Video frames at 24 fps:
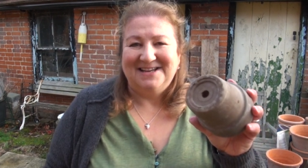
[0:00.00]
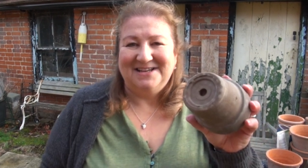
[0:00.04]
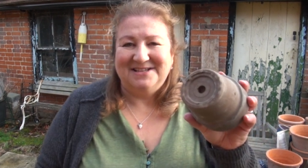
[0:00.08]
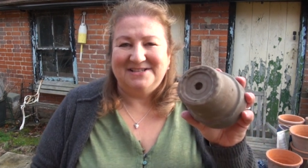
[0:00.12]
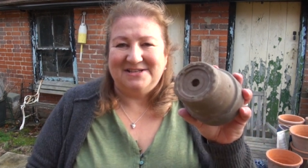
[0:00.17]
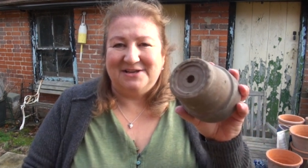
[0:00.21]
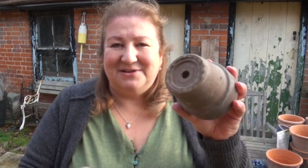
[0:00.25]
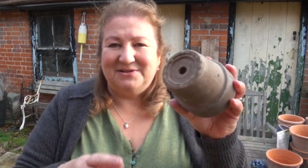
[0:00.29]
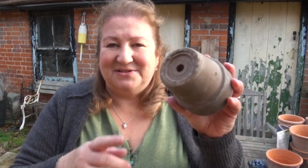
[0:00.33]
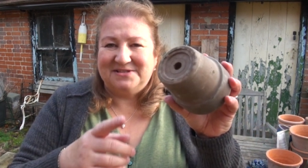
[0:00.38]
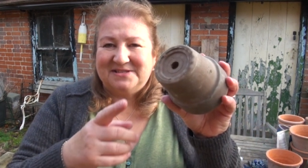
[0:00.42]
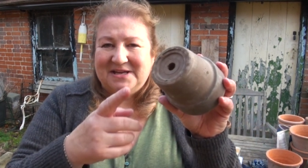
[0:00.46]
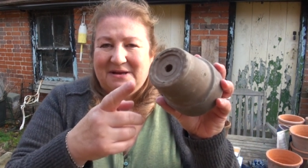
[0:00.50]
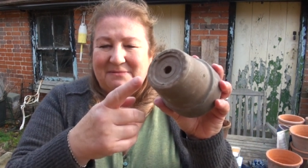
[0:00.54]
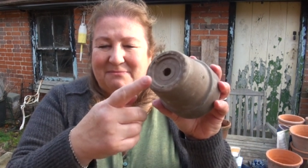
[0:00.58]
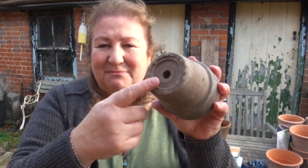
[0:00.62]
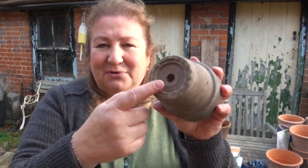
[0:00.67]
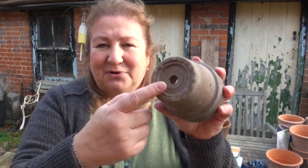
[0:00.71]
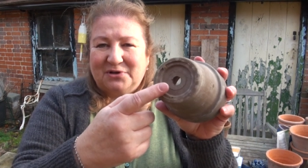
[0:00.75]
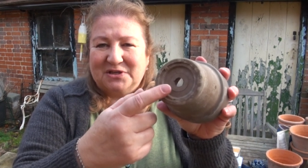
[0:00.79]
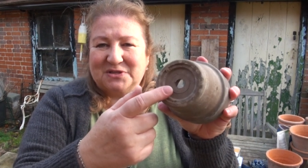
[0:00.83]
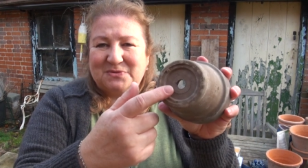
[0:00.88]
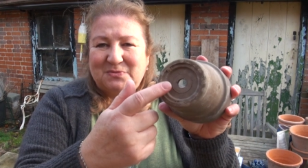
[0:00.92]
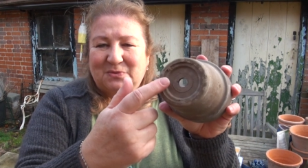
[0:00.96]
So some
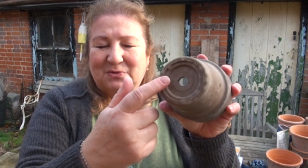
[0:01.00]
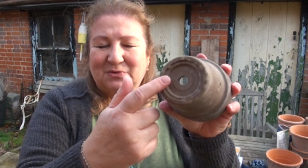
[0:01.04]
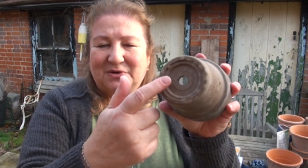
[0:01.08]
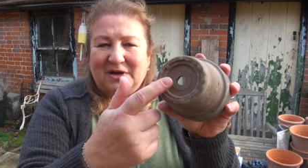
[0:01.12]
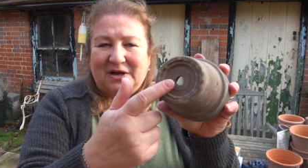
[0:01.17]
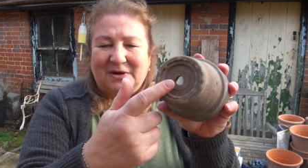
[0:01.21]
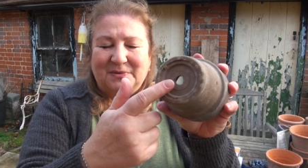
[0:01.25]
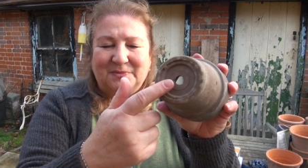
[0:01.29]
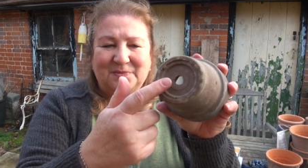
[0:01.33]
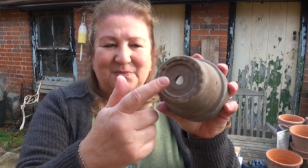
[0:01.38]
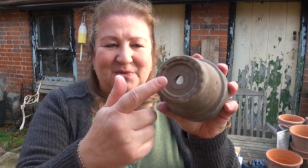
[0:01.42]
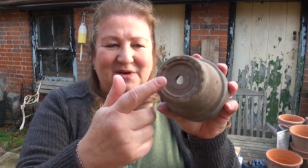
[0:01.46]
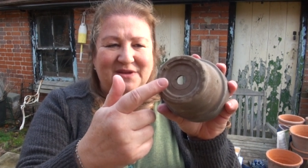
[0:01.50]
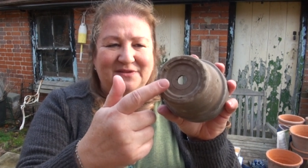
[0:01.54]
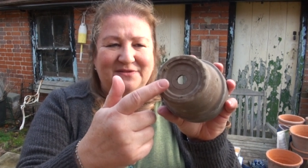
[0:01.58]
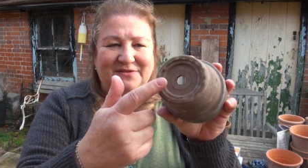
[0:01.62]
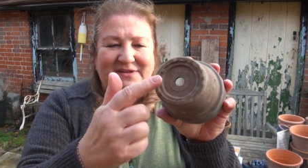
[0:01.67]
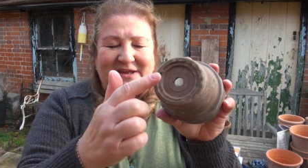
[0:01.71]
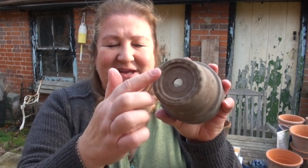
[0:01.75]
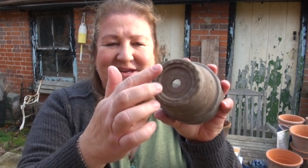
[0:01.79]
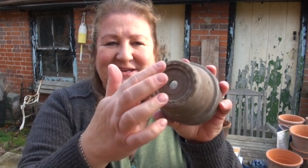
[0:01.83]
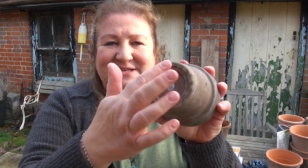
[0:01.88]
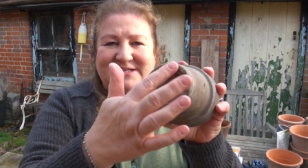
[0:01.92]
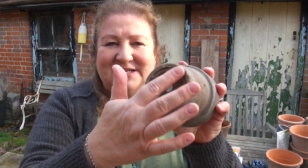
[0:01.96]
pots will come
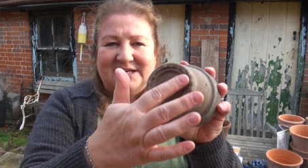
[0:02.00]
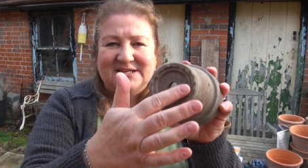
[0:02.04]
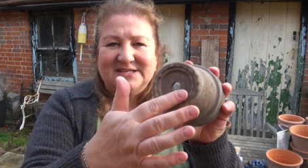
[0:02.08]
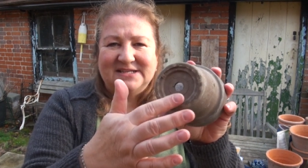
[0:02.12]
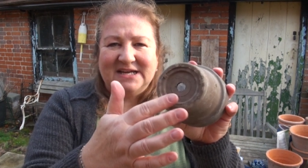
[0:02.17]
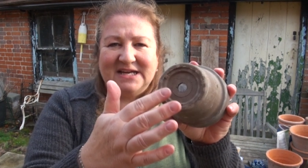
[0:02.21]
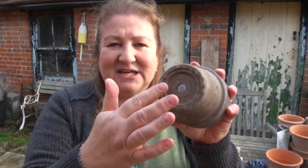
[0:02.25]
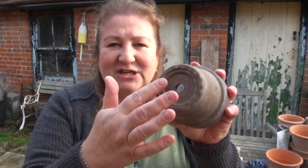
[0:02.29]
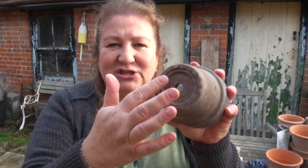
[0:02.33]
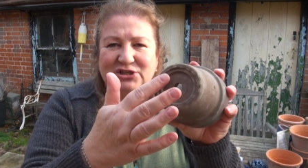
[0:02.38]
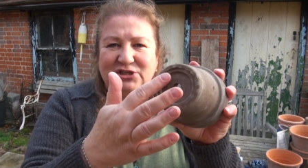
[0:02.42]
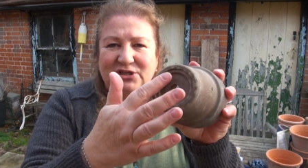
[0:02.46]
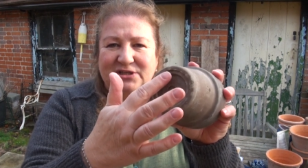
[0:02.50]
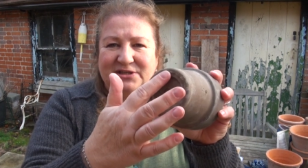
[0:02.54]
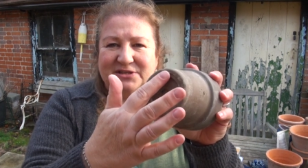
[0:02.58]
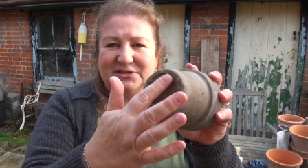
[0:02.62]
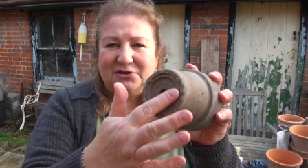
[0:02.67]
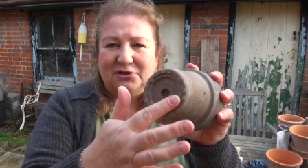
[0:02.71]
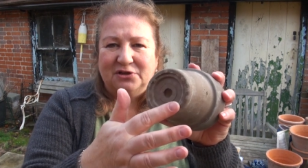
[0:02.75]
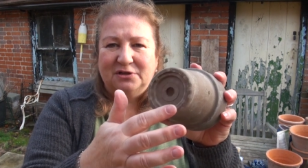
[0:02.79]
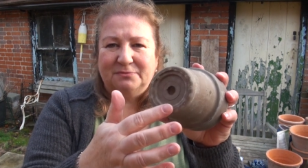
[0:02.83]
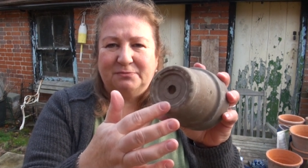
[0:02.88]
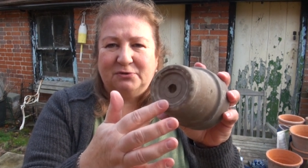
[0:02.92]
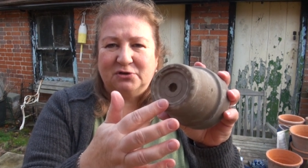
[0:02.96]
with indentations
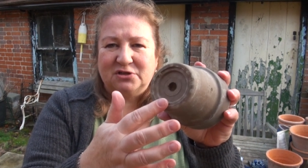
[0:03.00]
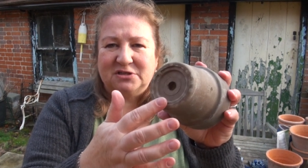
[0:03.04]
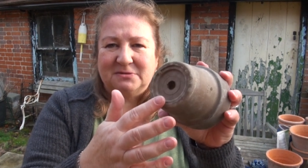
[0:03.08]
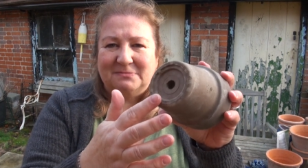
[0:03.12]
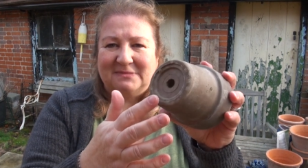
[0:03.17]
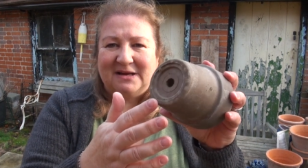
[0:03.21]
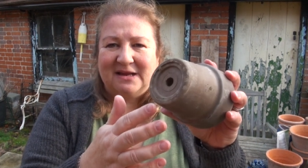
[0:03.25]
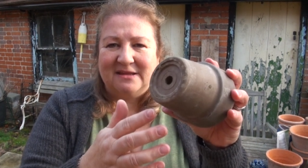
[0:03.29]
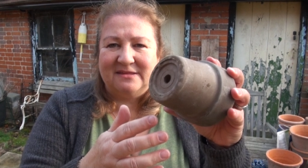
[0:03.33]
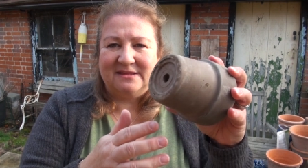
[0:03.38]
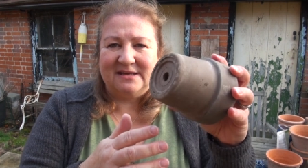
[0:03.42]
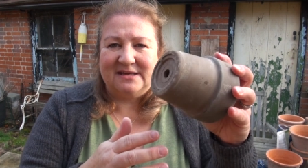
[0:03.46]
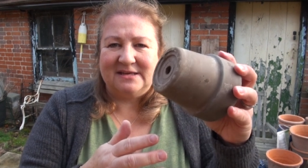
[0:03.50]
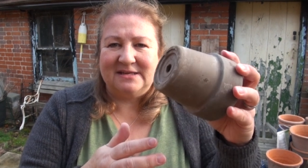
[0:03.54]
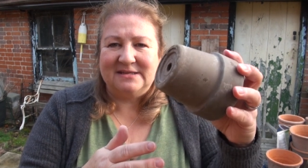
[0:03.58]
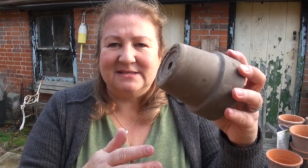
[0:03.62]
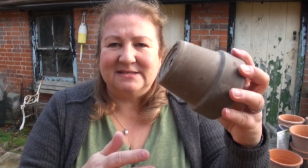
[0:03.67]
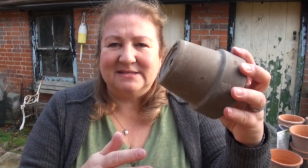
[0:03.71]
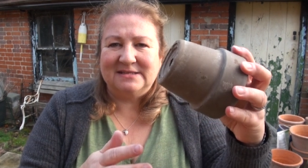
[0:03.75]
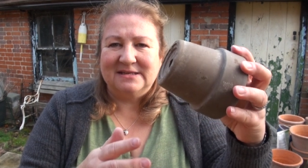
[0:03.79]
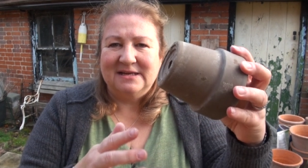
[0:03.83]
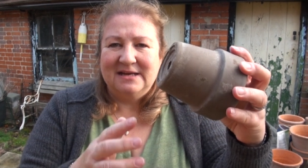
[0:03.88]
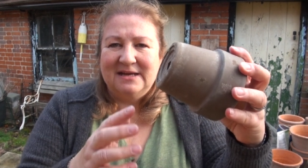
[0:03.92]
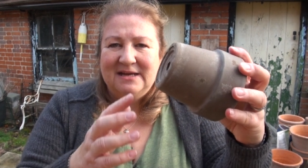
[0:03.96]
on the bottom like
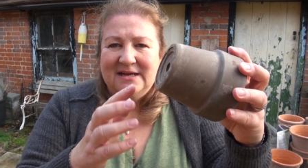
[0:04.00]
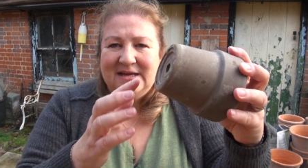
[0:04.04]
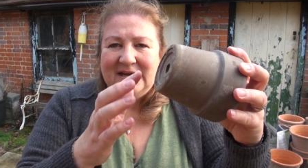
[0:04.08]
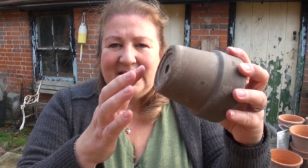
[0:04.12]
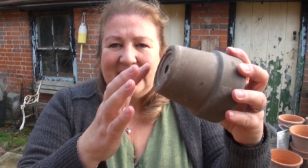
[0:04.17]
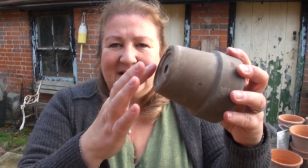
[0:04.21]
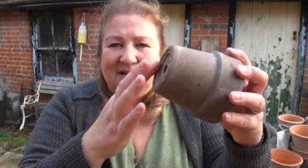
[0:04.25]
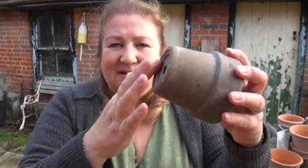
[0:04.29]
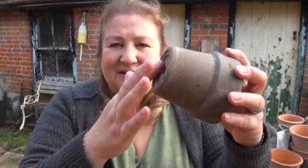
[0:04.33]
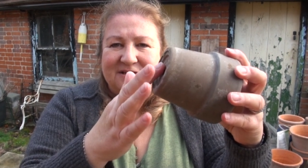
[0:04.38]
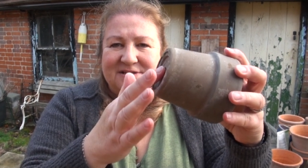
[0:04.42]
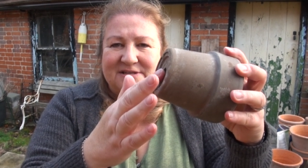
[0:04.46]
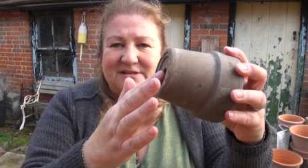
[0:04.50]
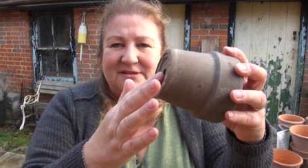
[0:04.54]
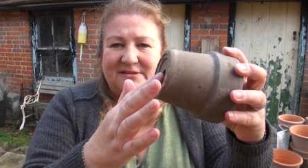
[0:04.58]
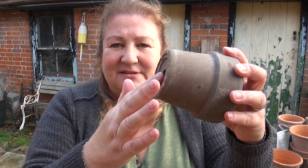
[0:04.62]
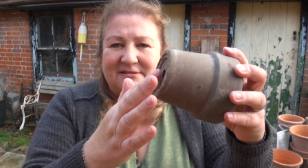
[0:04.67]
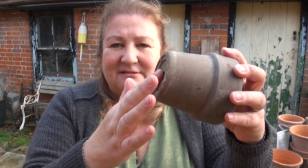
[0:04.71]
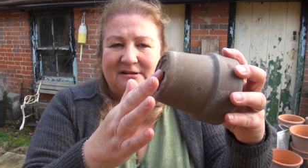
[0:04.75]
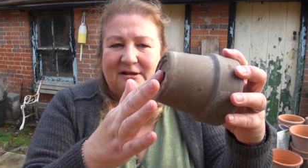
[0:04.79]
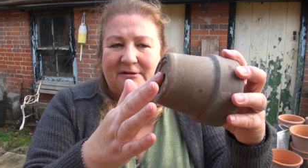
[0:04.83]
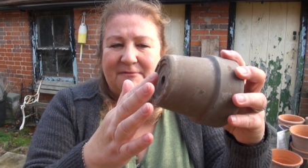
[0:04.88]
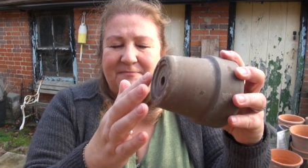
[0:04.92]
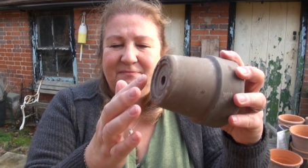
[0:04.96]
this and
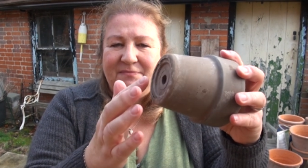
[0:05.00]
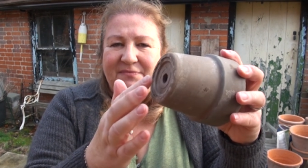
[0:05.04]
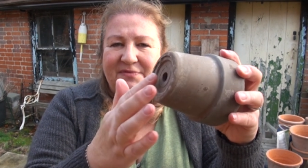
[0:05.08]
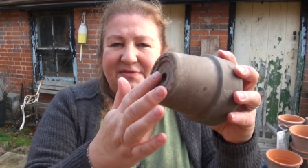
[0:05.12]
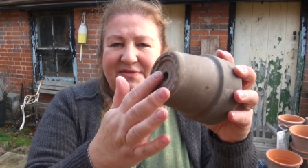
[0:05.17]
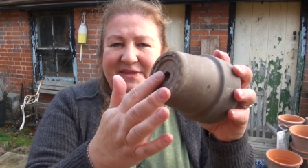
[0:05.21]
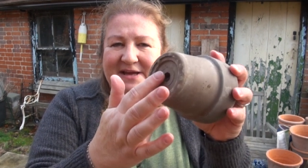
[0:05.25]
um,